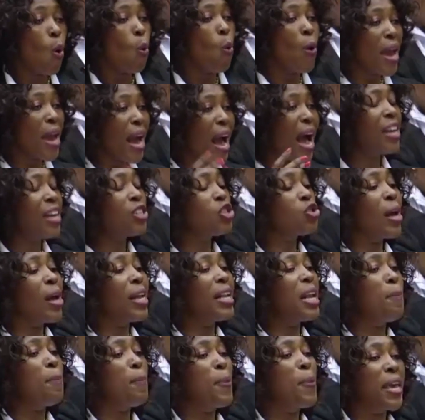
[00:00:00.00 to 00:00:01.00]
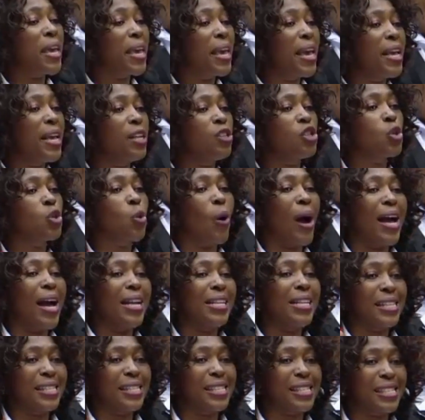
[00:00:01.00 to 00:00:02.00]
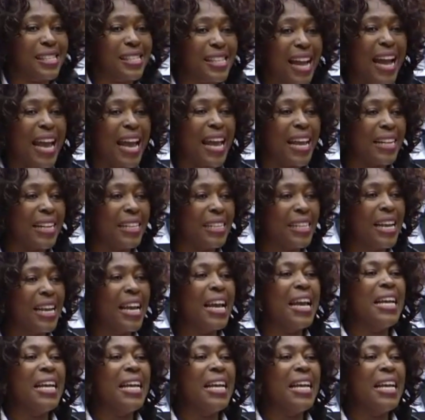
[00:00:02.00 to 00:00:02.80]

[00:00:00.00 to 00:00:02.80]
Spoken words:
we actually begin to understand